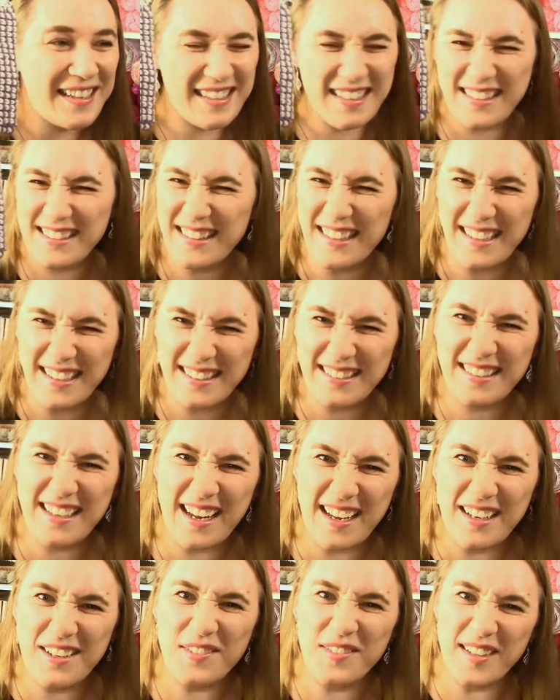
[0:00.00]
Doesn't it? It's
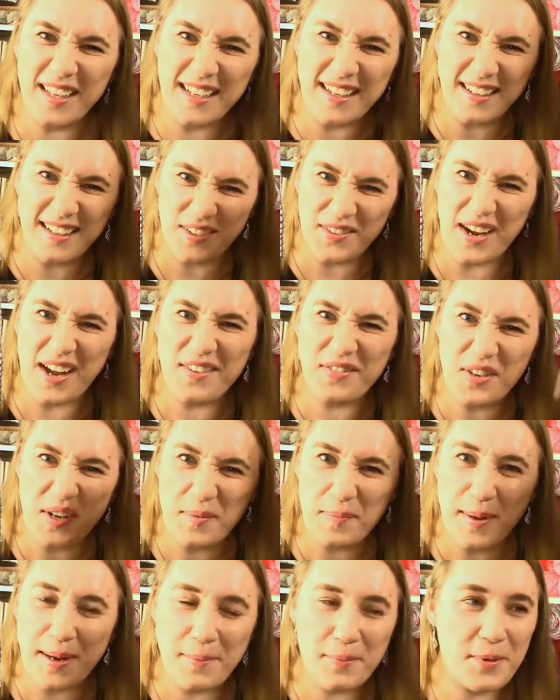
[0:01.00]
kind of like a
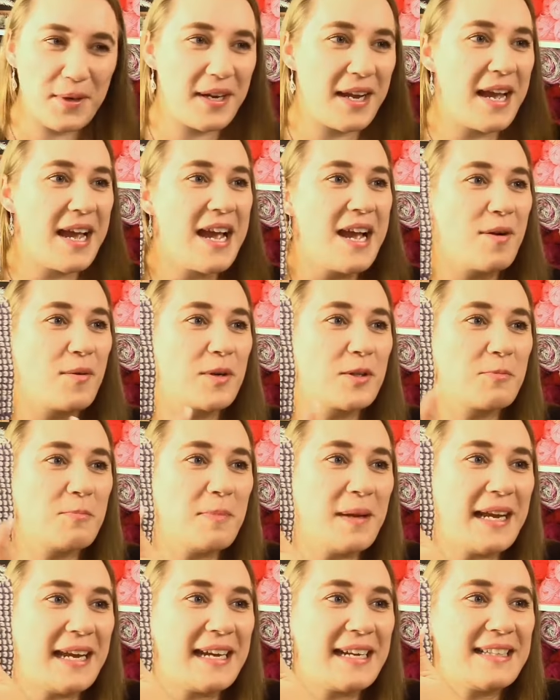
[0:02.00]
graphing paper, which
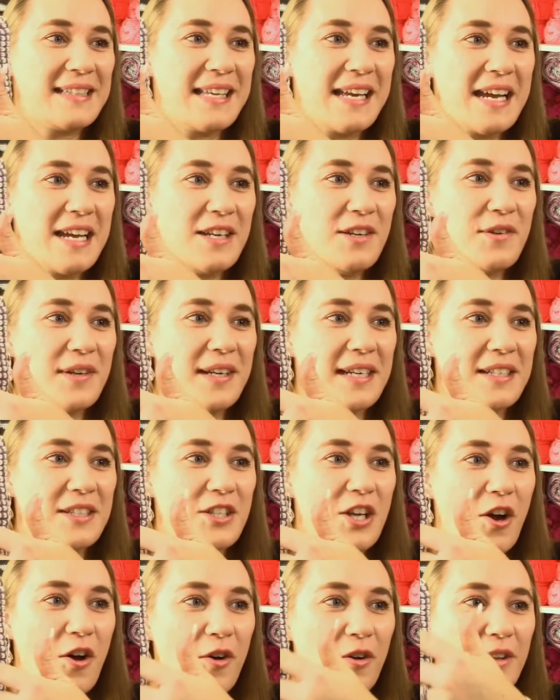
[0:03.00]
means you can
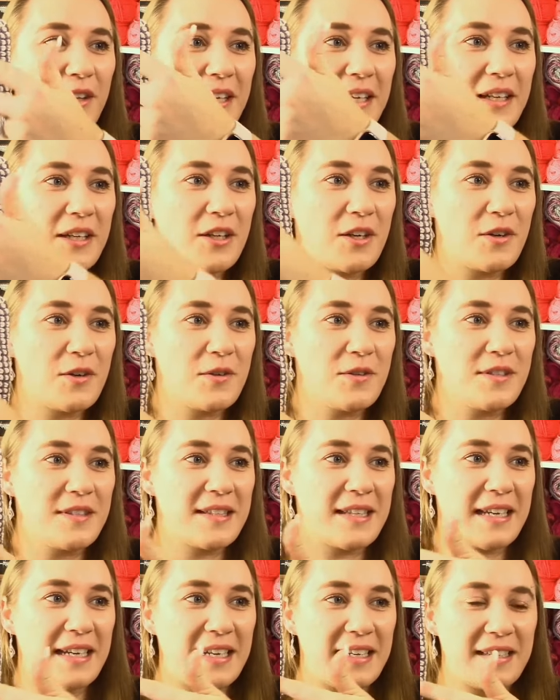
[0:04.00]
totally use
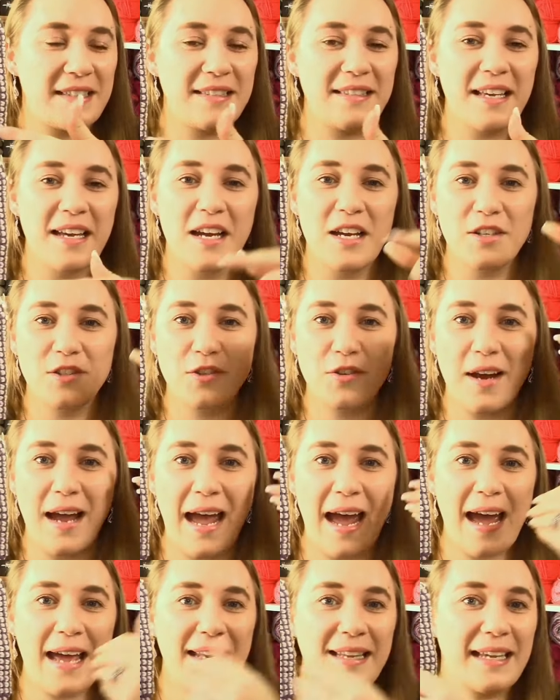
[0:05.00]
this to
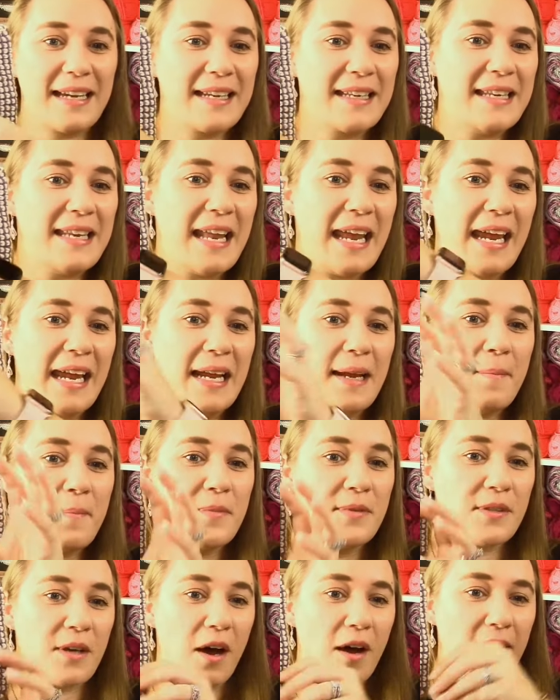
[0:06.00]
add like
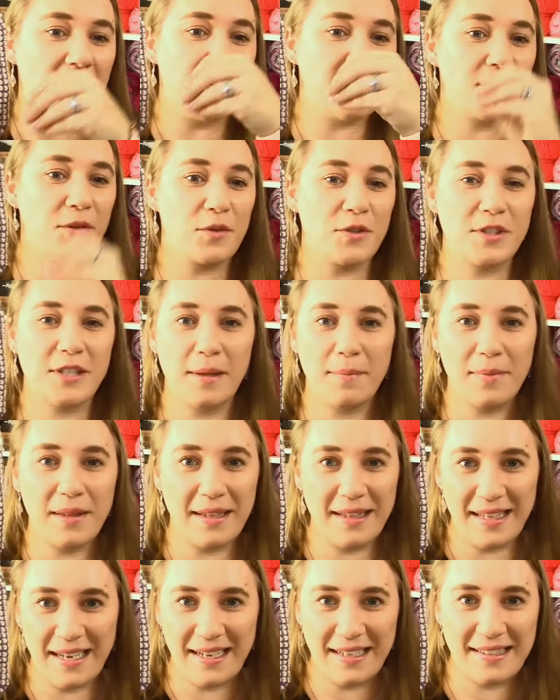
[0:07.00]
names on it or
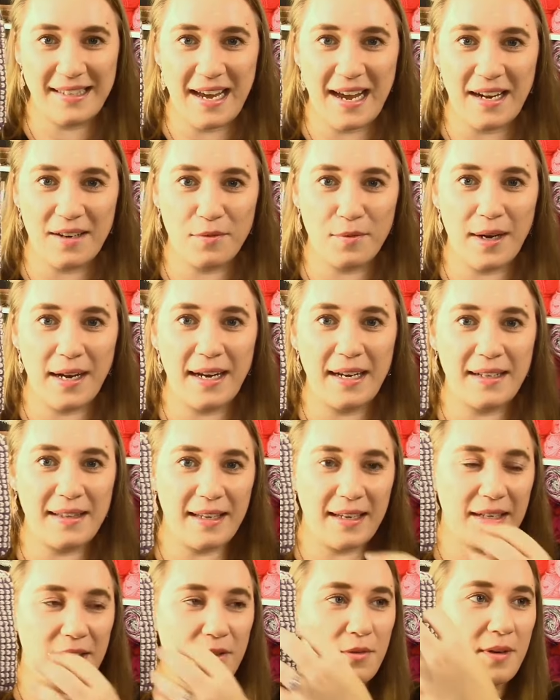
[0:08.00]
something like that, right?
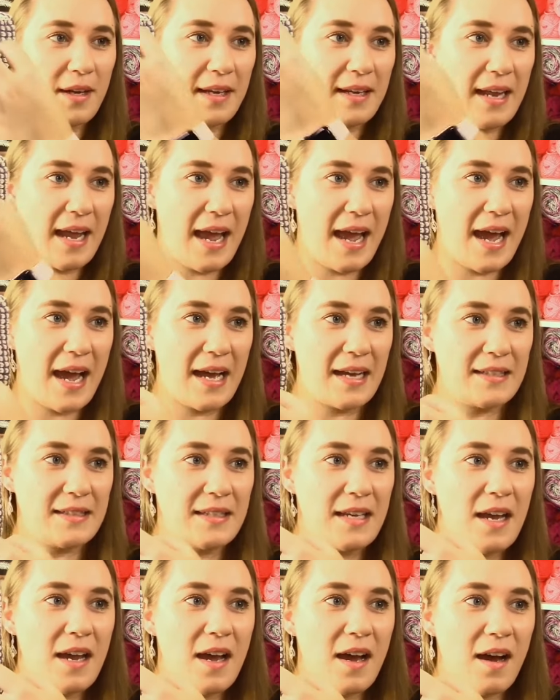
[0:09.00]
Like you can add,
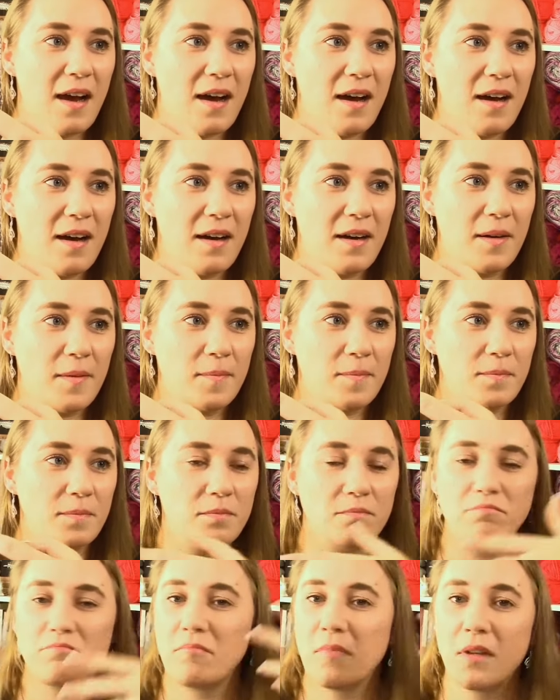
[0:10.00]

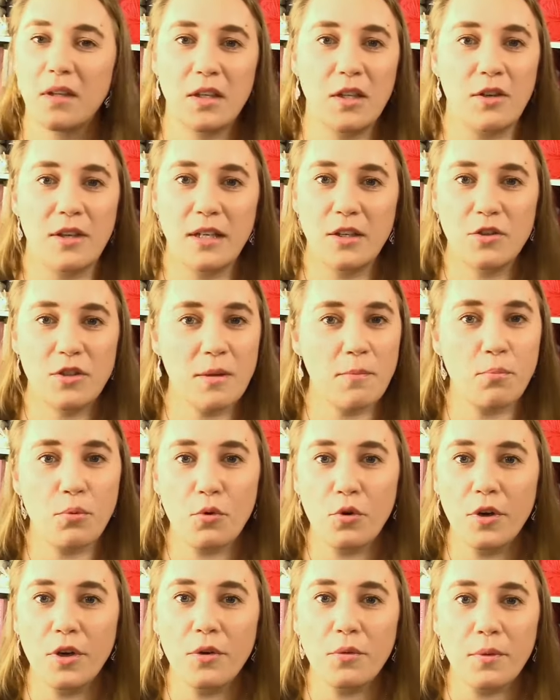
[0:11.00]
um, you can use
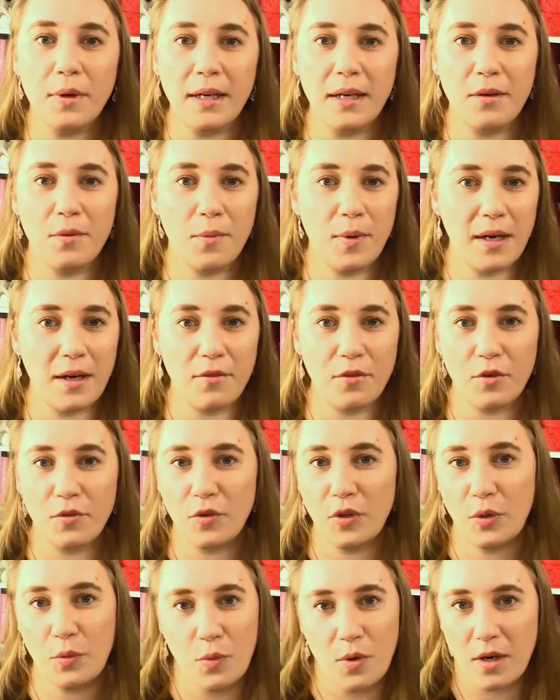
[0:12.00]
embroidery or whatever
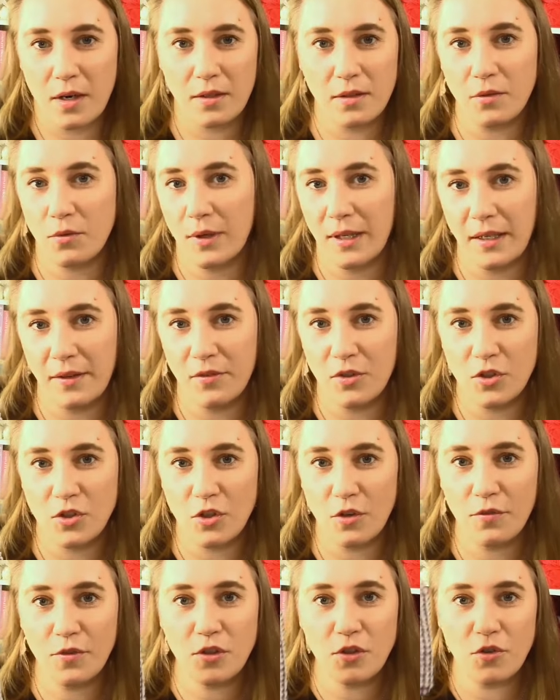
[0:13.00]
you want, or even
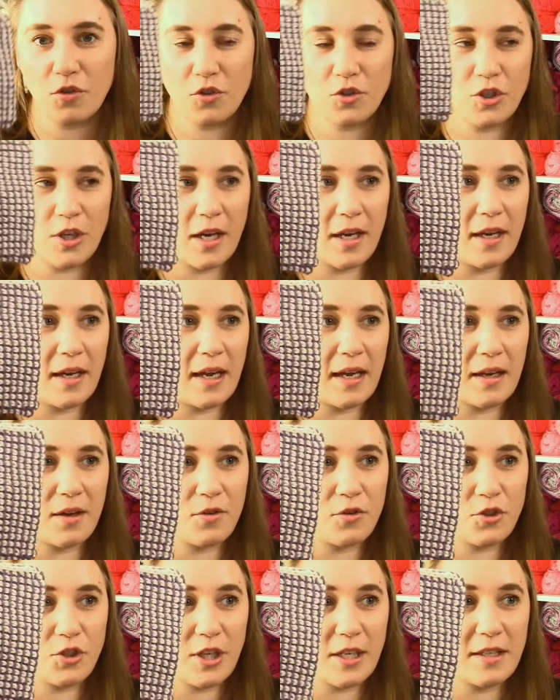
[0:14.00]
surface crochet and
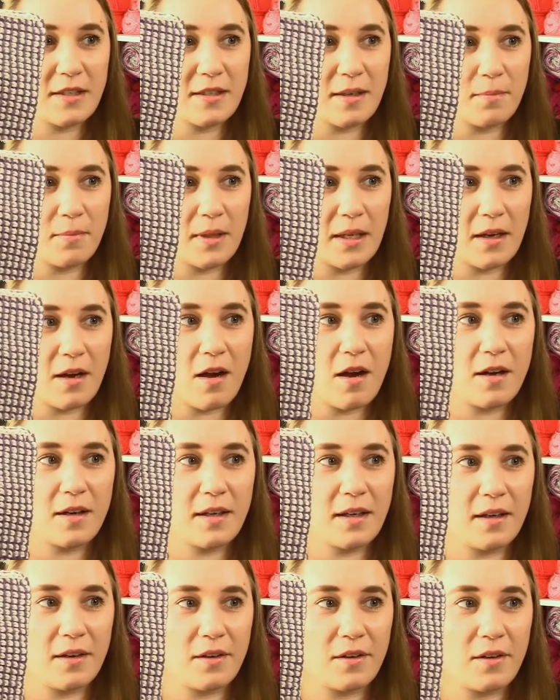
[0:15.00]
crochet something on
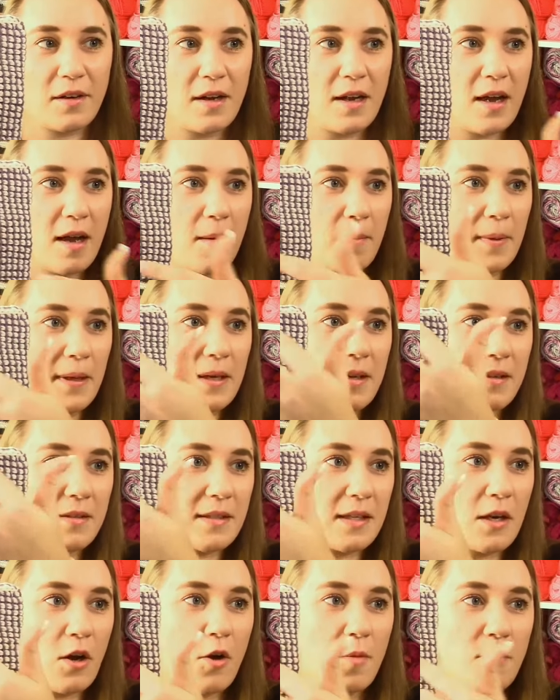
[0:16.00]
here
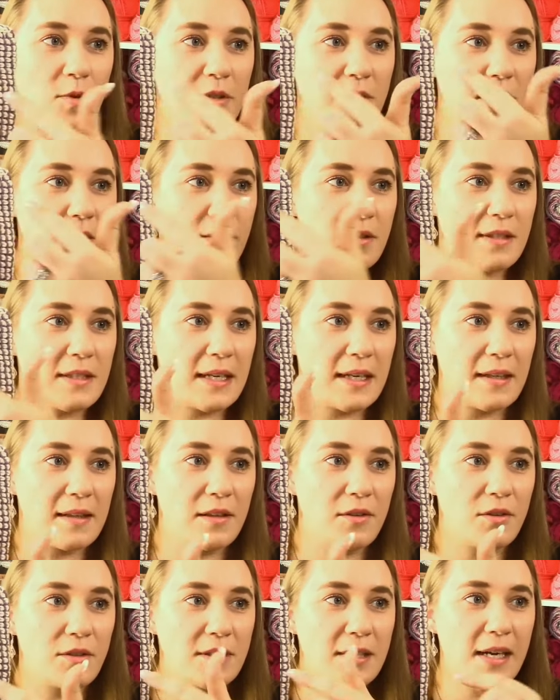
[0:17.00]
because it almost looks like
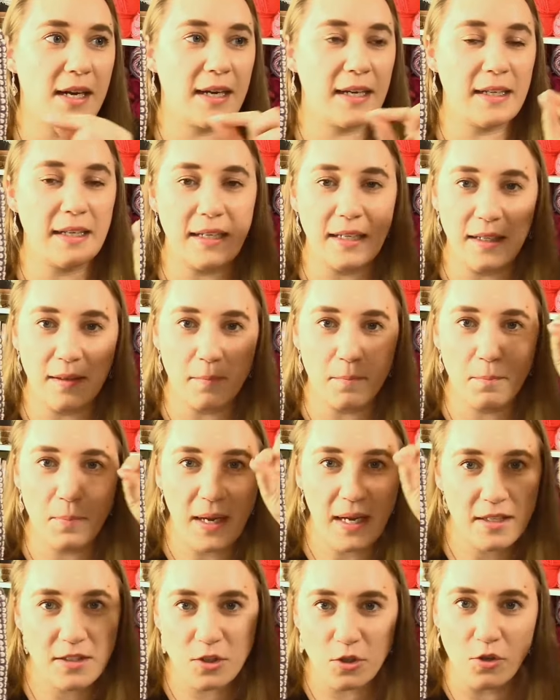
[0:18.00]
little tiny
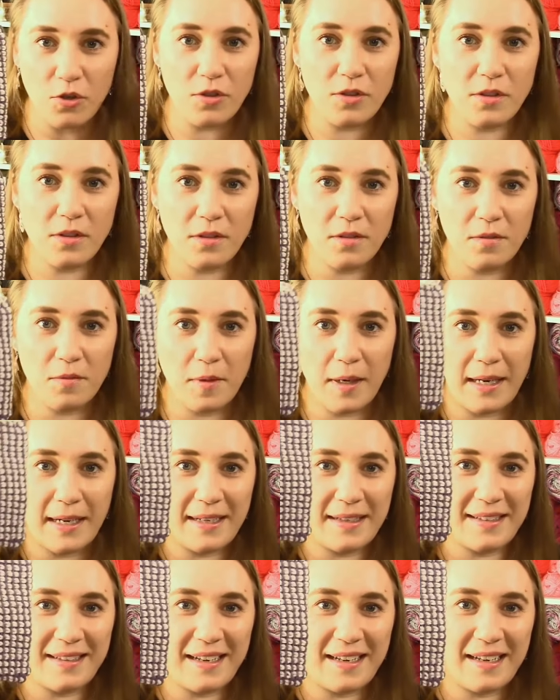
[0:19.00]
pixels,
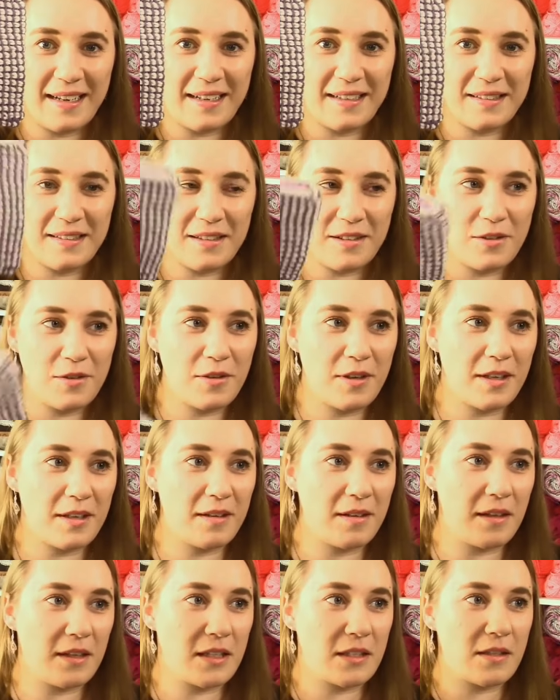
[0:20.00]
right? And you
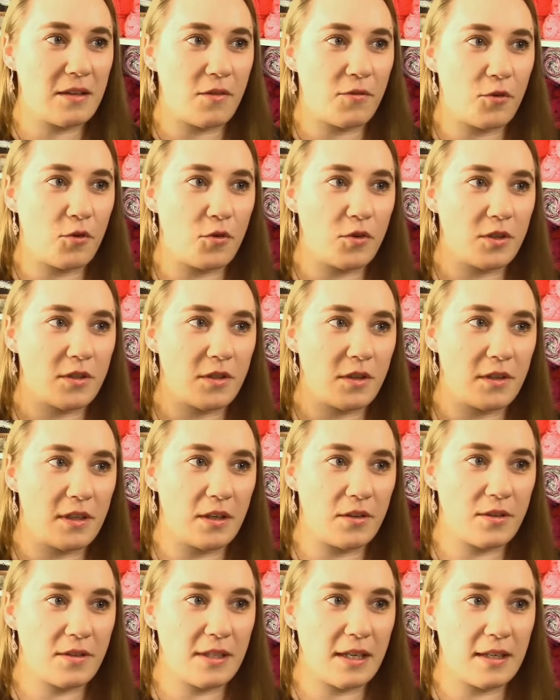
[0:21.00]
can, and it's of course on
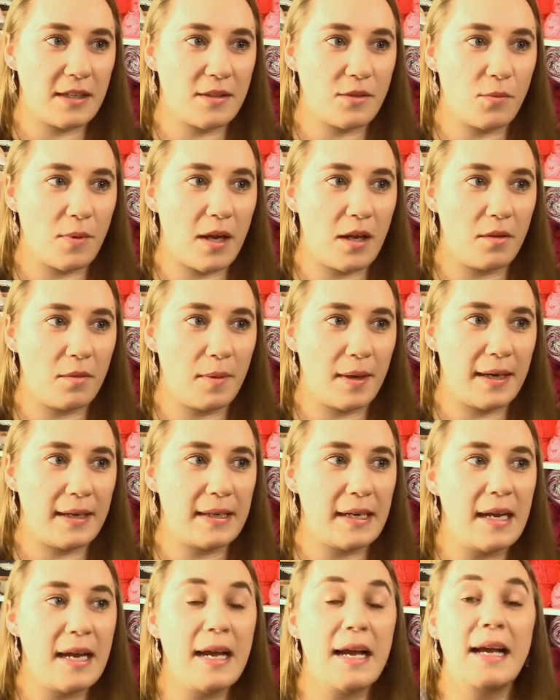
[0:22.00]
the other side as well, right?